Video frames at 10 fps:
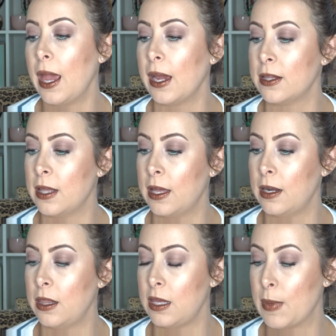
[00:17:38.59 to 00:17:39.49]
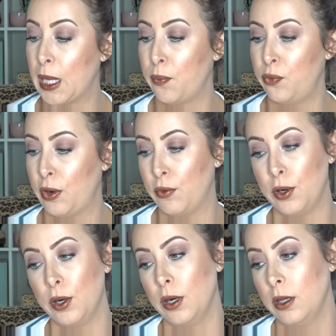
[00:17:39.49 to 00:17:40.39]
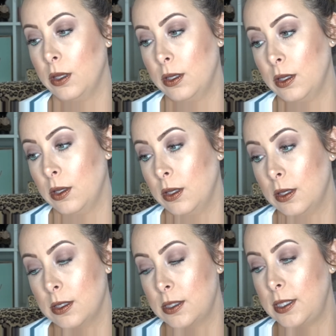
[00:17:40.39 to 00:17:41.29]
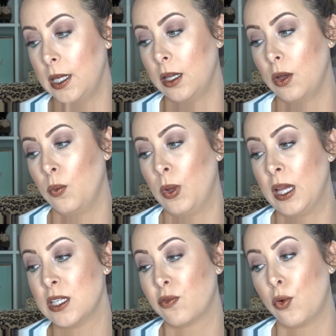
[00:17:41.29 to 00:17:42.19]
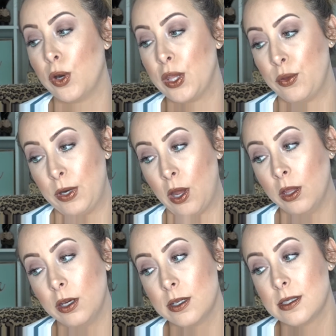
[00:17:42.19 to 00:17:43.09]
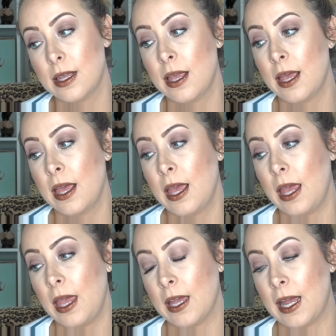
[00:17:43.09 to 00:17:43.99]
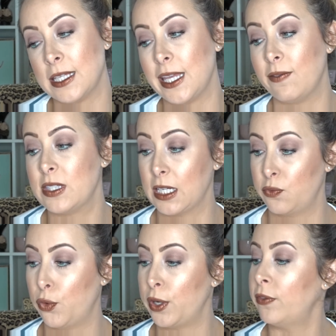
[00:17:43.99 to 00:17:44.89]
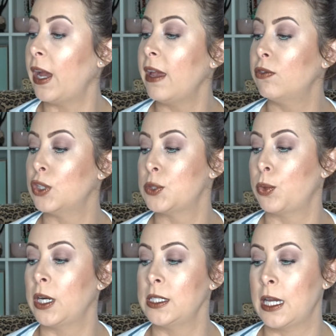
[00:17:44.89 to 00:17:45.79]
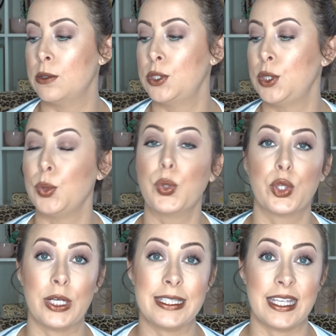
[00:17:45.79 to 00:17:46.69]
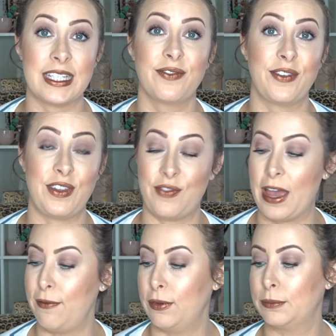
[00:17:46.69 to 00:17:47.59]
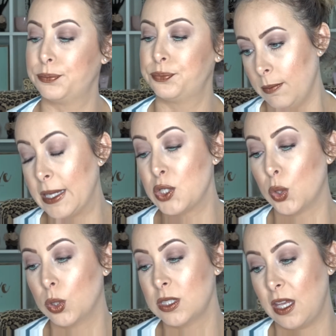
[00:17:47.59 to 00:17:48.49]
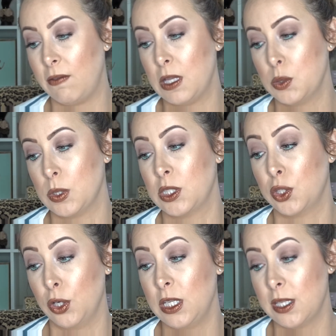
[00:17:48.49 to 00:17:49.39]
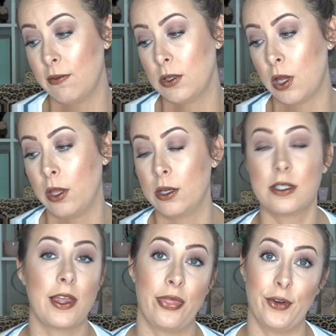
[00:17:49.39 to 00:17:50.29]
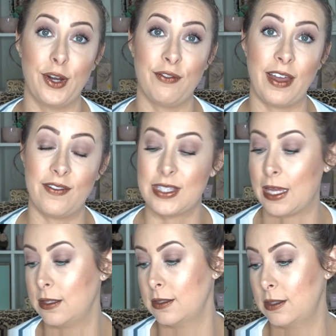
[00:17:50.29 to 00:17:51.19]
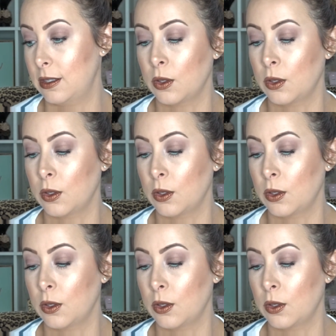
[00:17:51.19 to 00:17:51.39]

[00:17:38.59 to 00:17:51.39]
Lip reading: And then the Makeup Forever stick was $43, and I saved $6.45, which brought it down to $36.55. My total savings was $37.35.